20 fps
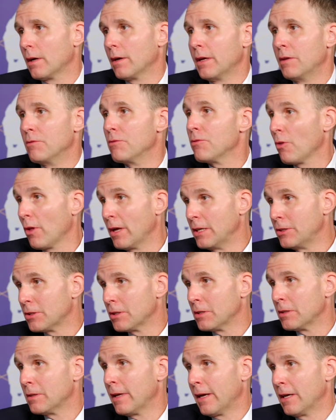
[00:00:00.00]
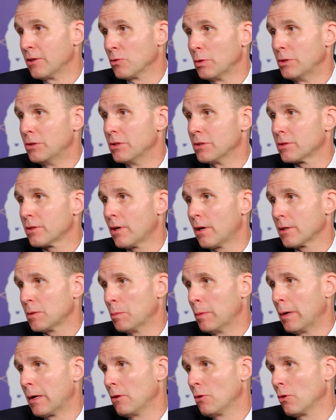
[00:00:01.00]
Inflation, as we just talked
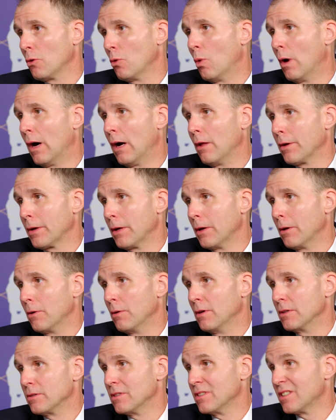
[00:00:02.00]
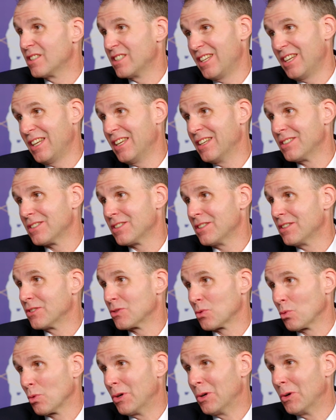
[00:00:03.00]
about a little while ago, is insidious and
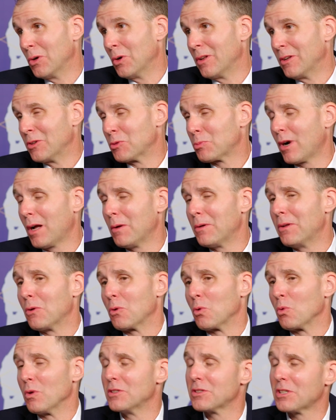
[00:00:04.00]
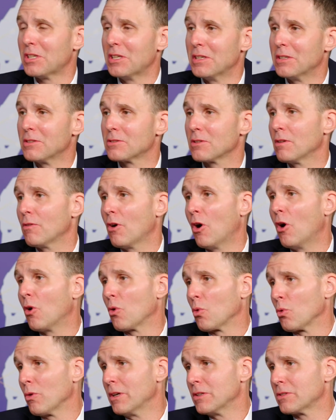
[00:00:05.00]
it's real, and it's probably the riskiest of
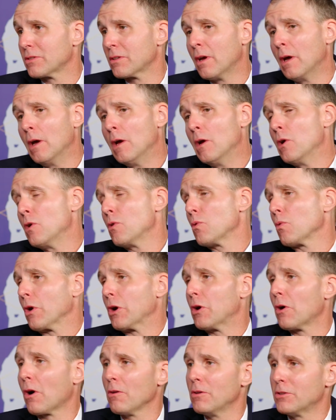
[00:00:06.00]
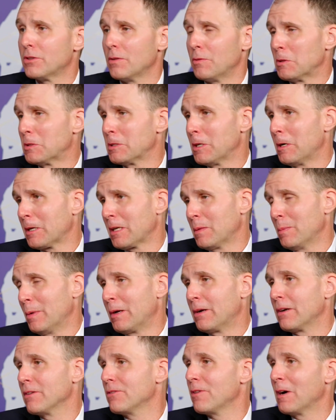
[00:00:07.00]
all risk, regardless if you're talking
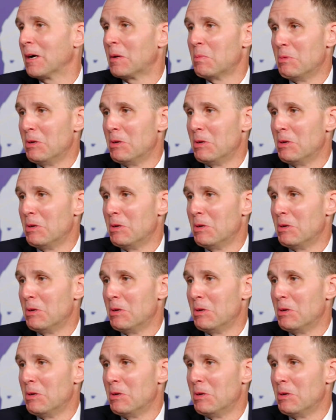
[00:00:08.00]
about a defined